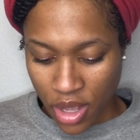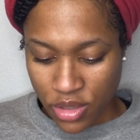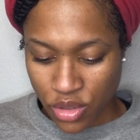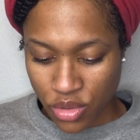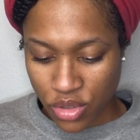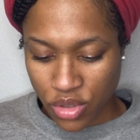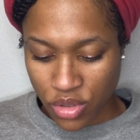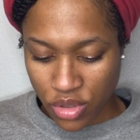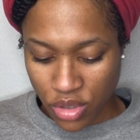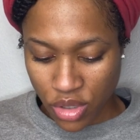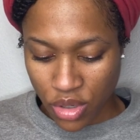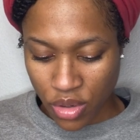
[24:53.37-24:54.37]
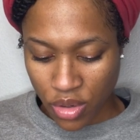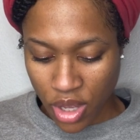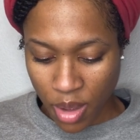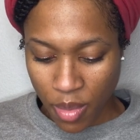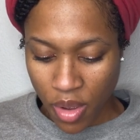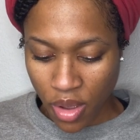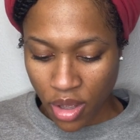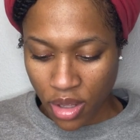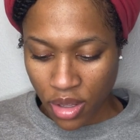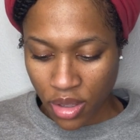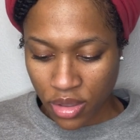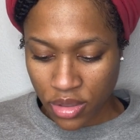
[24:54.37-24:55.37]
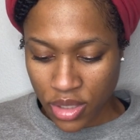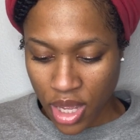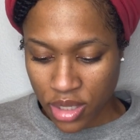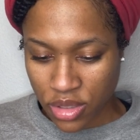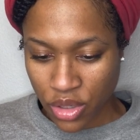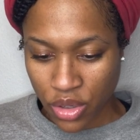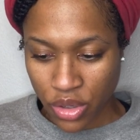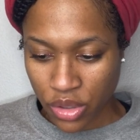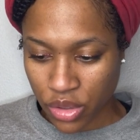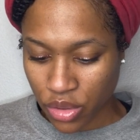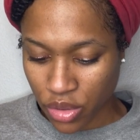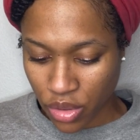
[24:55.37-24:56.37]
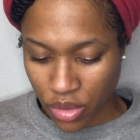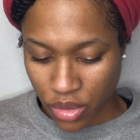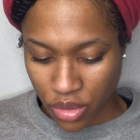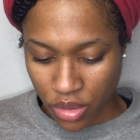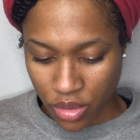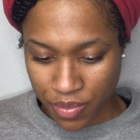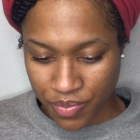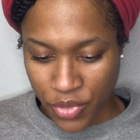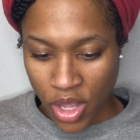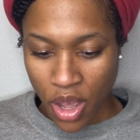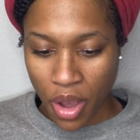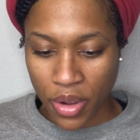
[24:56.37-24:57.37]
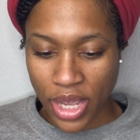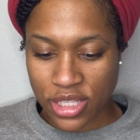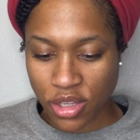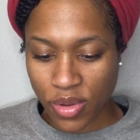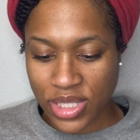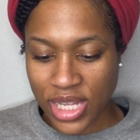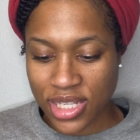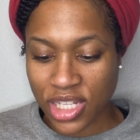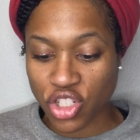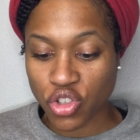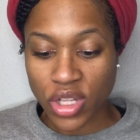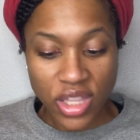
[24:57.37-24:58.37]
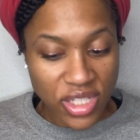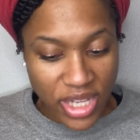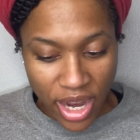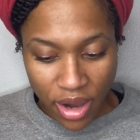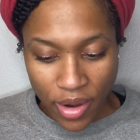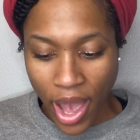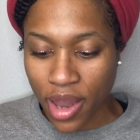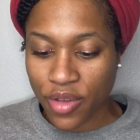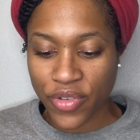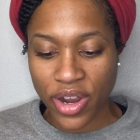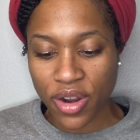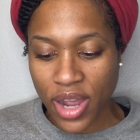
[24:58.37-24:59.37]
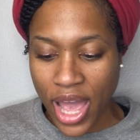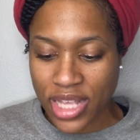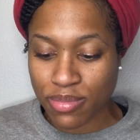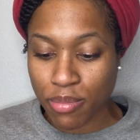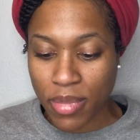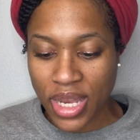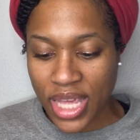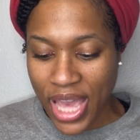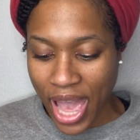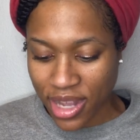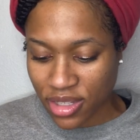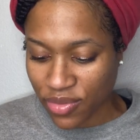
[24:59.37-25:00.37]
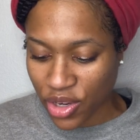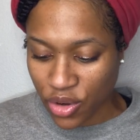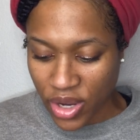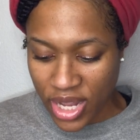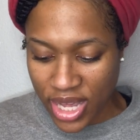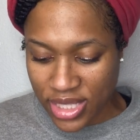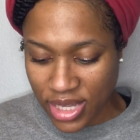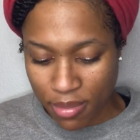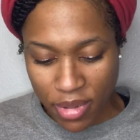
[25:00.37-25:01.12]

do, do, do, do, do, come on, Doctor Google. Okay, so it says it strengthens hair. Aloe vera has many active ingredients and